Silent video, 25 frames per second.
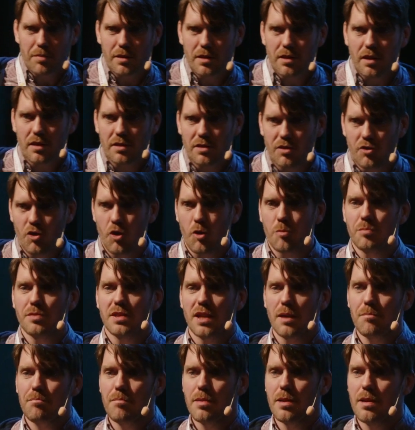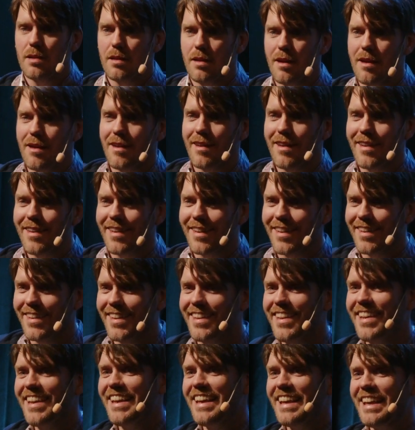got their hopes up
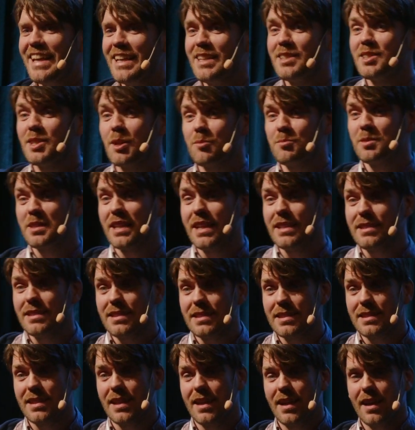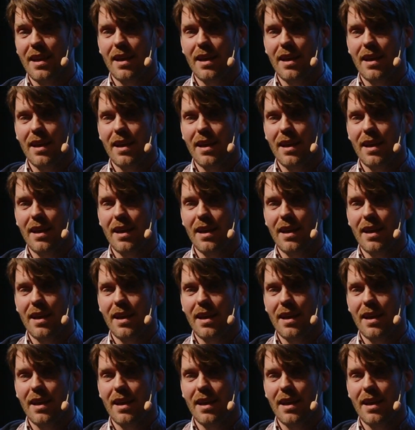in some sense.